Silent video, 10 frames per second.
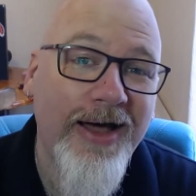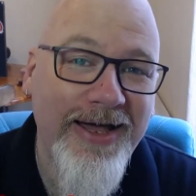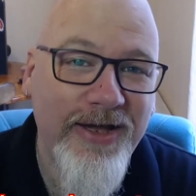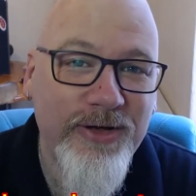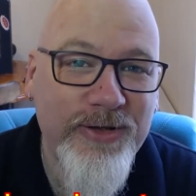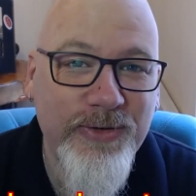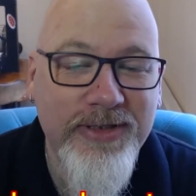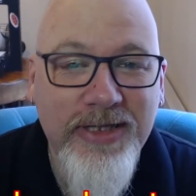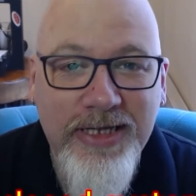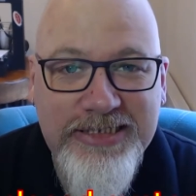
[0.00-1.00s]
Hi, how you
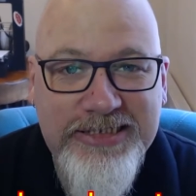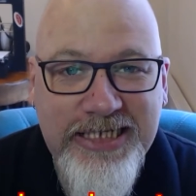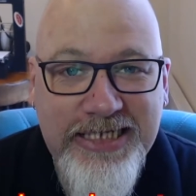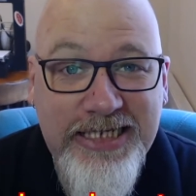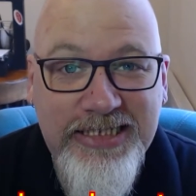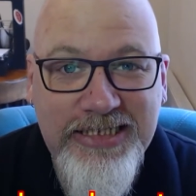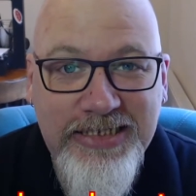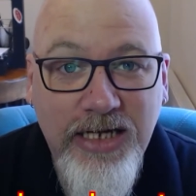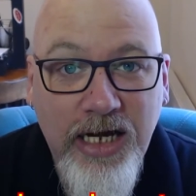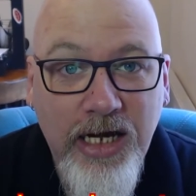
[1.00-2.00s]
doing? It's Keith
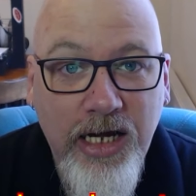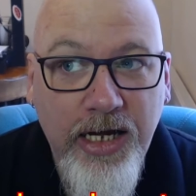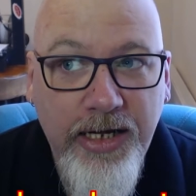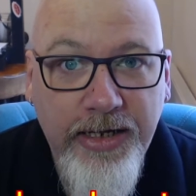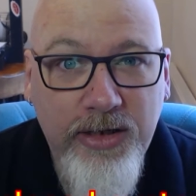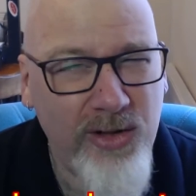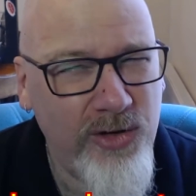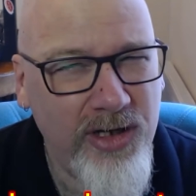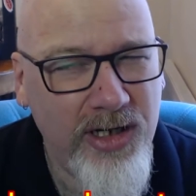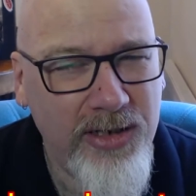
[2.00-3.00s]
here. I'm going
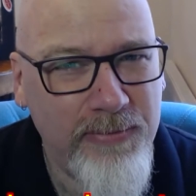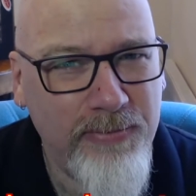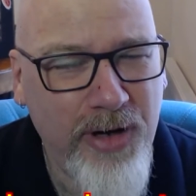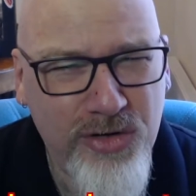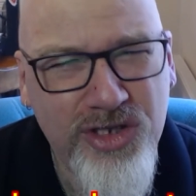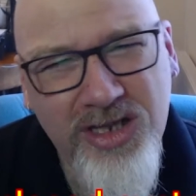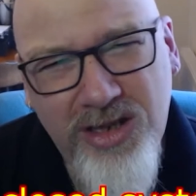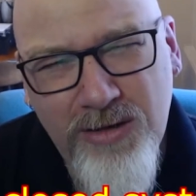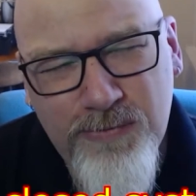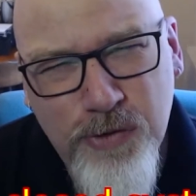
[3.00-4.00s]
to look at a
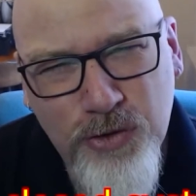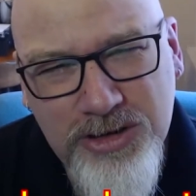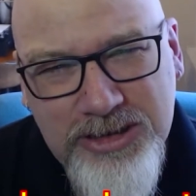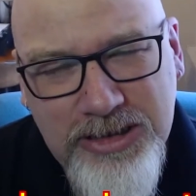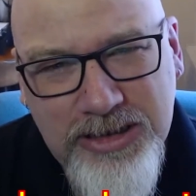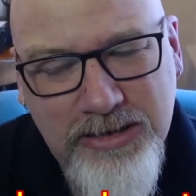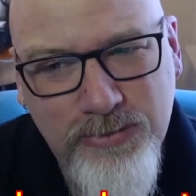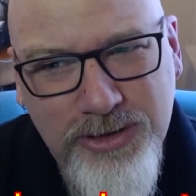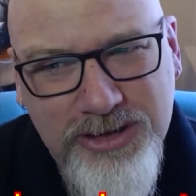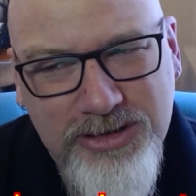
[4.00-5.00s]
mouth-to-lung product today,
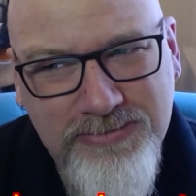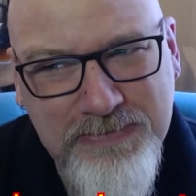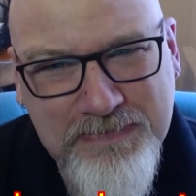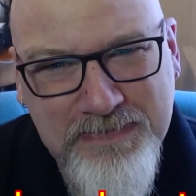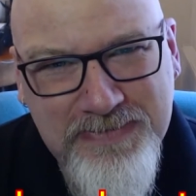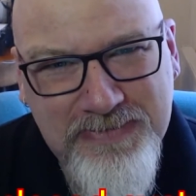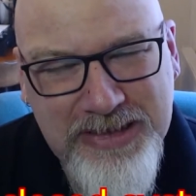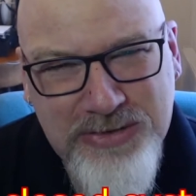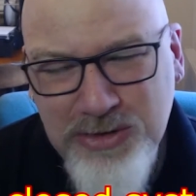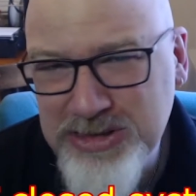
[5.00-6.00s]
which
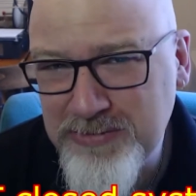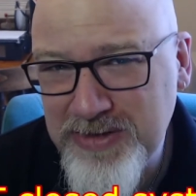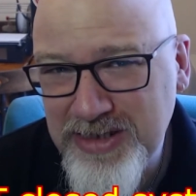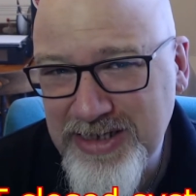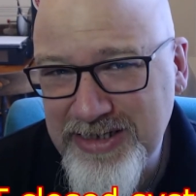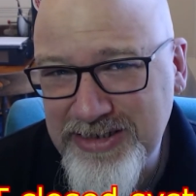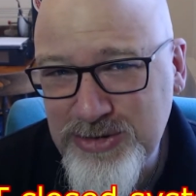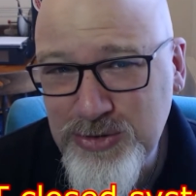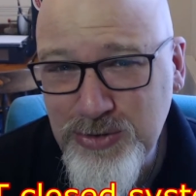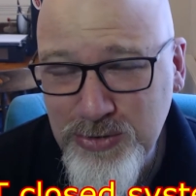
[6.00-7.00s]
is not something that I
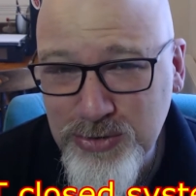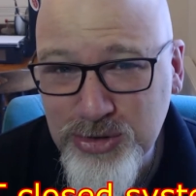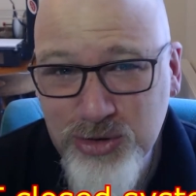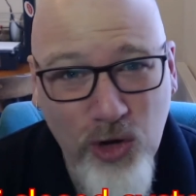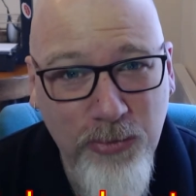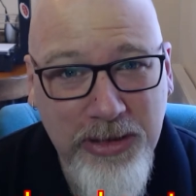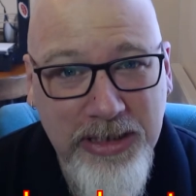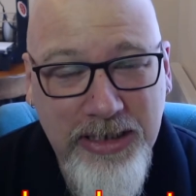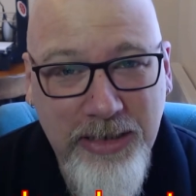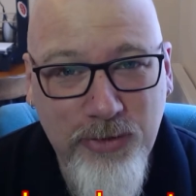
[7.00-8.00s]
use
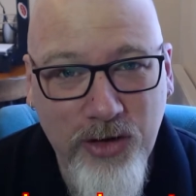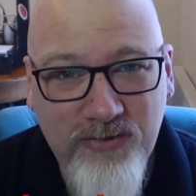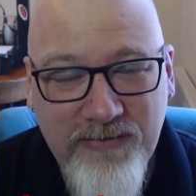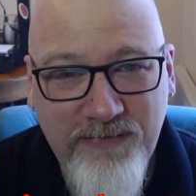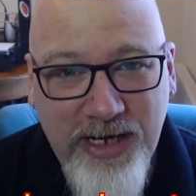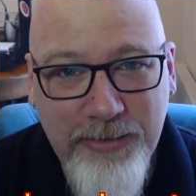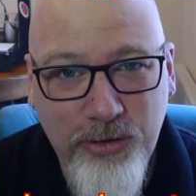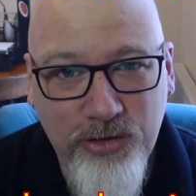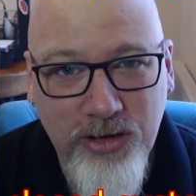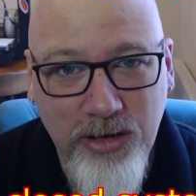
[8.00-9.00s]
normally. I'm not a great fan of
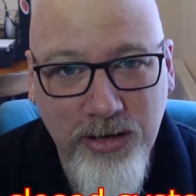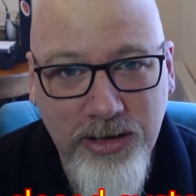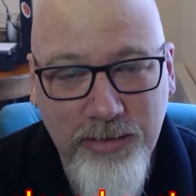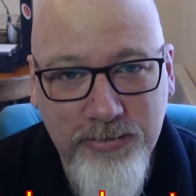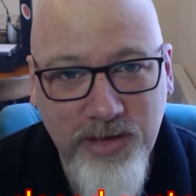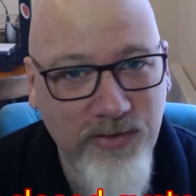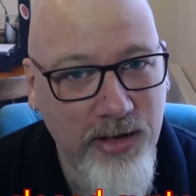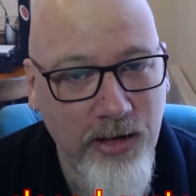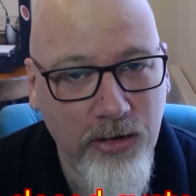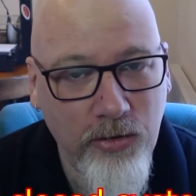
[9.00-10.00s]
mouth-to-lung. I'm
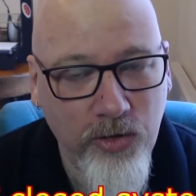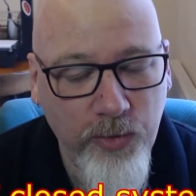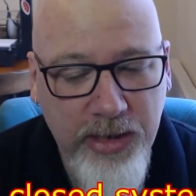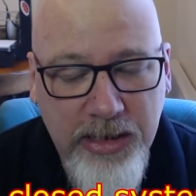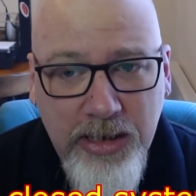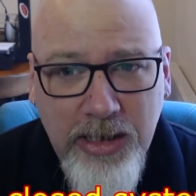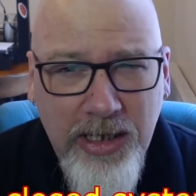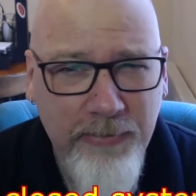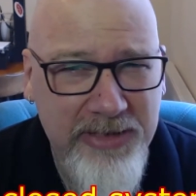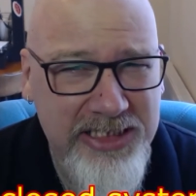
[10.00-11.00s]
direct lung all the way.
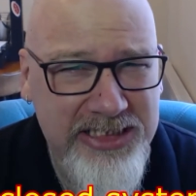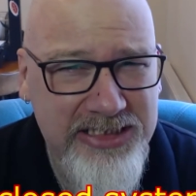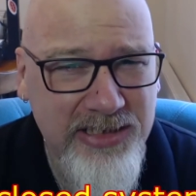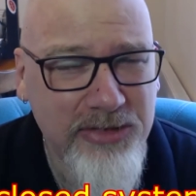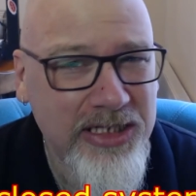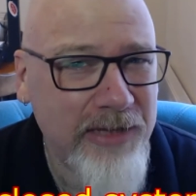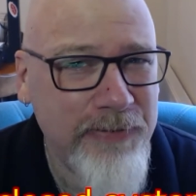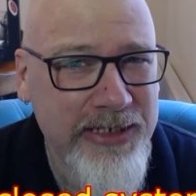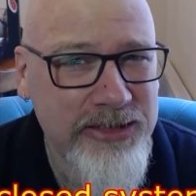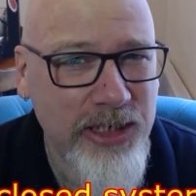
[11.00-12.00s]
But this is something that I
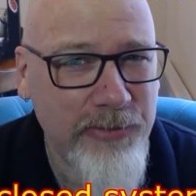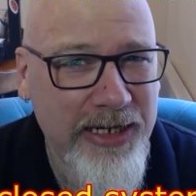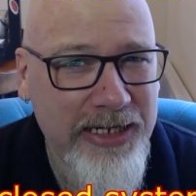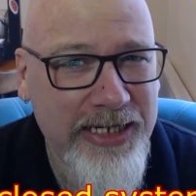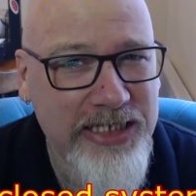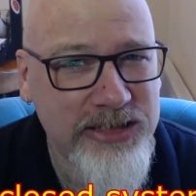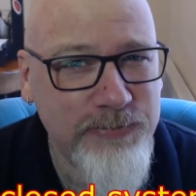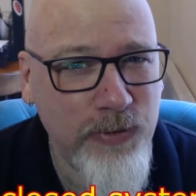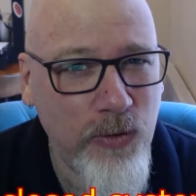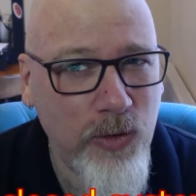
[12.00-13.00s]
picked up at
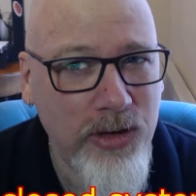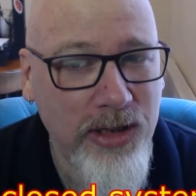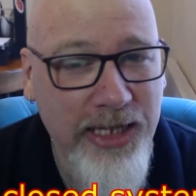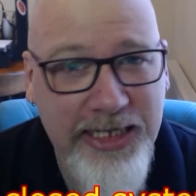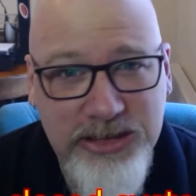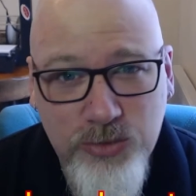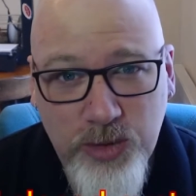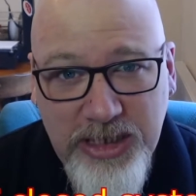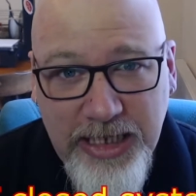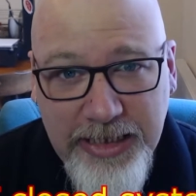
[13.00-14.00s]
Expo last
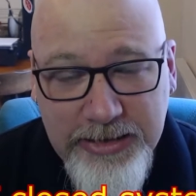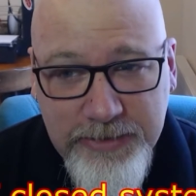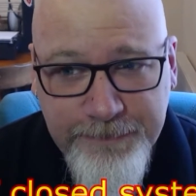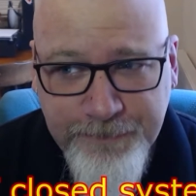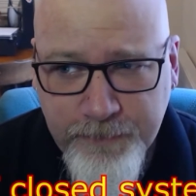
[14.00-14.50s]
weekend.